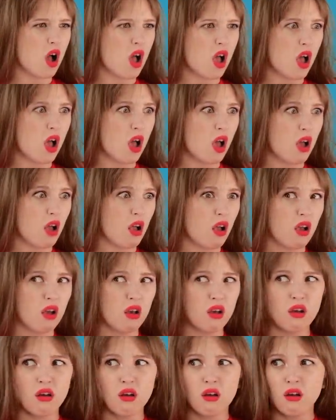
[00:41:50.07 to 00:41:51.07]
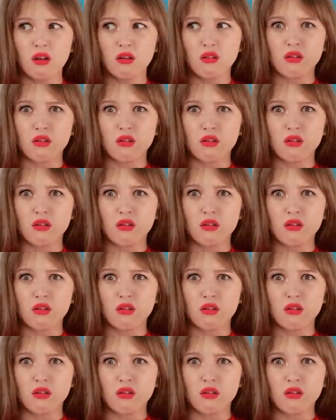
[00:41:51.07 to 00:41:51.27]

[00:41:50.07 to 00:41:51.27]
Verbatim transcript: Just a bird's